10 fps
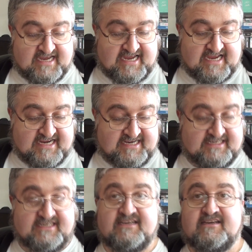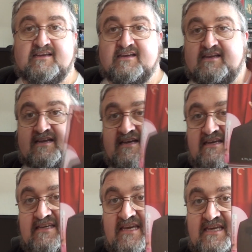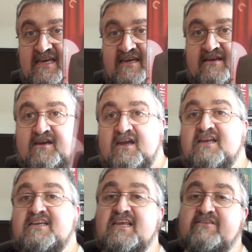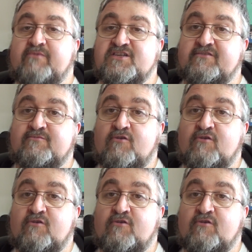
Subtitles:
and neither of which I've